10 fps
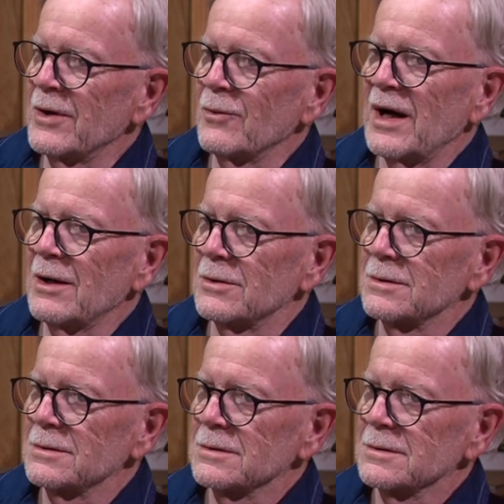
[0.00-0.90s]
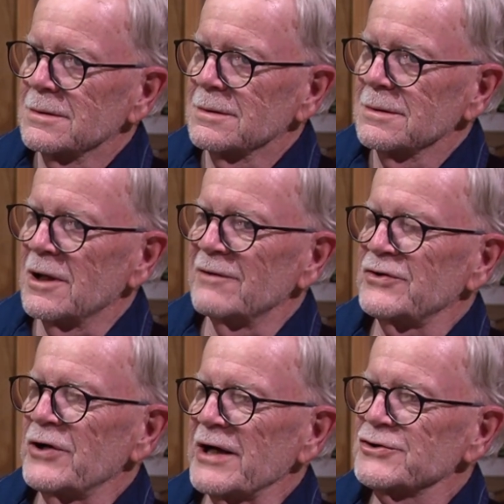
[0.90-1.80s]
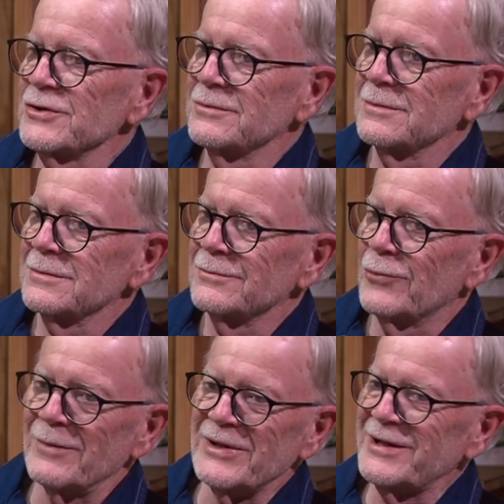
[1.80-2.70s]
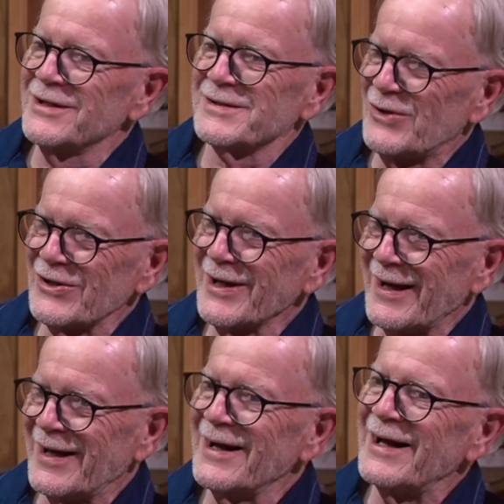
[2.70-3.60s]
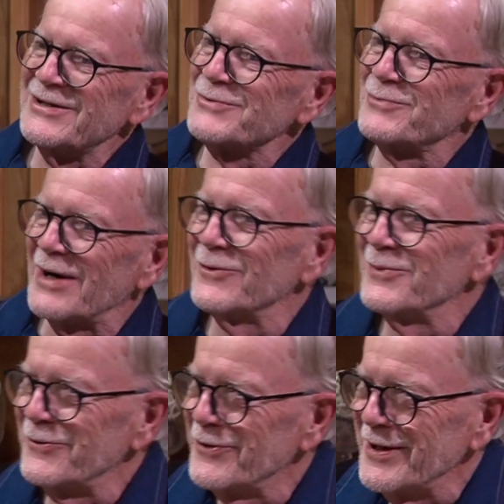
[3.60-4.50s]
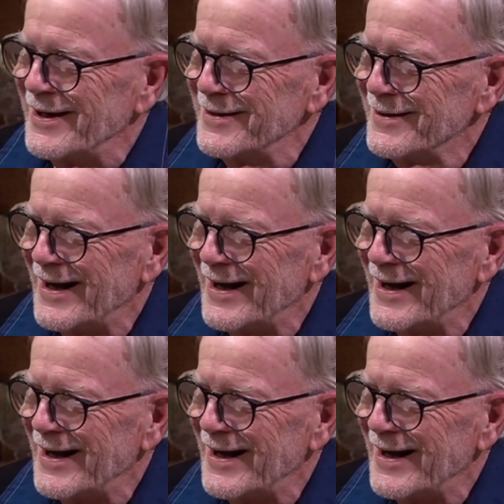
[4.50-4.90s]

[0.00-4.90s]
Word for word: wow, Law of Attraction brought me to this book again. I should probably read it. I